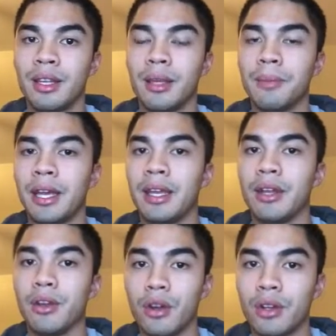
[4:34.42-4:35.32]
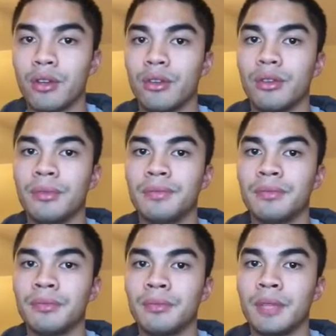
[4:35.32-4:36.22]
he made an article
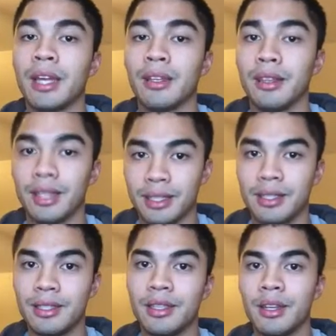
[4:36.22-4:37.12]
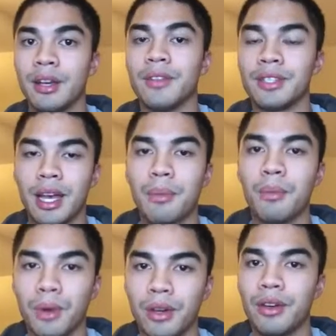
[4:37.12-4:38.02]
and a list of the
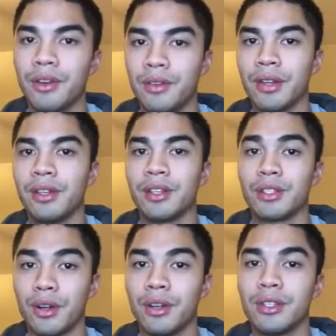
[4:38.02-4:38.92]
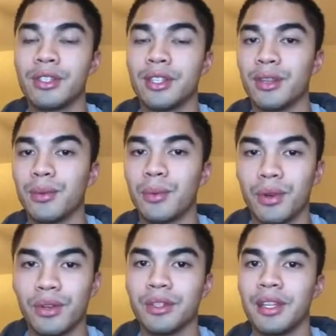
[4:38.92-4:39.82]
top 100 guitarists in the
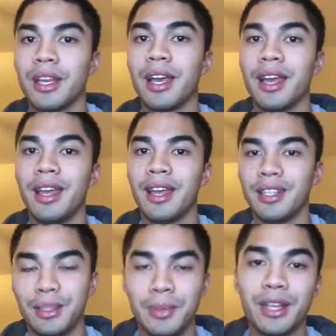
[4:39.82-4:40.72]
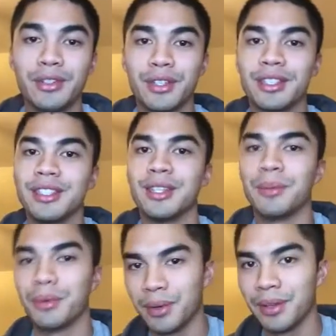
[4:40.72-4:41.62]
world. And Jimi Hendrix is
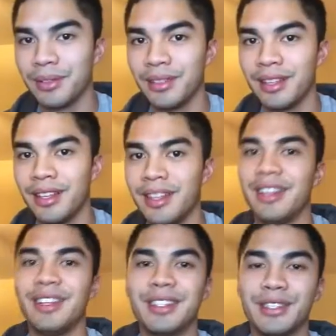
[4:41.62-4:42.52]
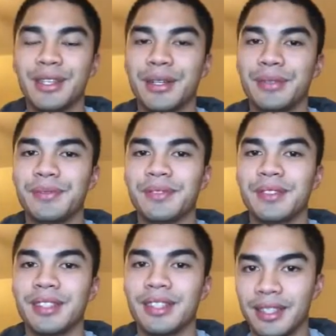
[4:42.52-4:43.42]
number one. So
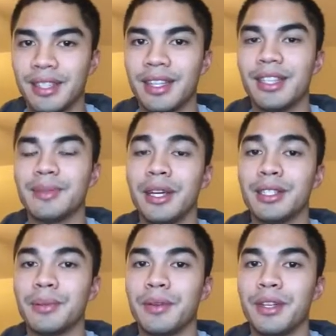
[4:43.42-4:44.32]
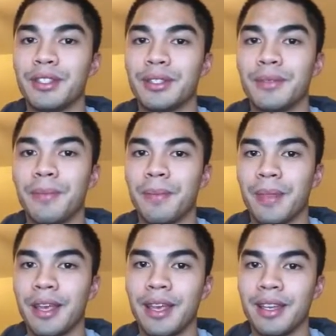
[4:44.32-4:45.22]
he's my inspiration,
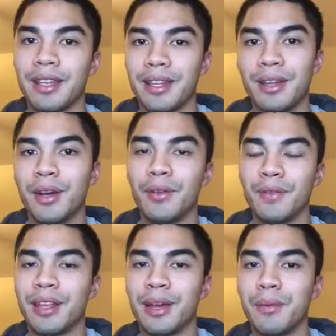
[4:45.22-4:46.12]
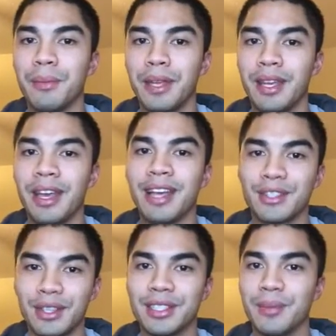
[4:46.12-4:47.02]
and hopefully I will be
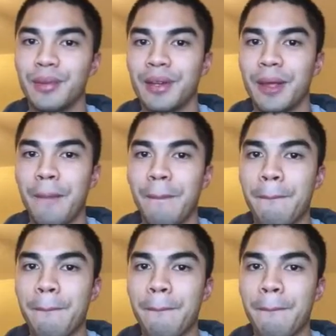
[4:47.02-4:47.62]
as good as him one day.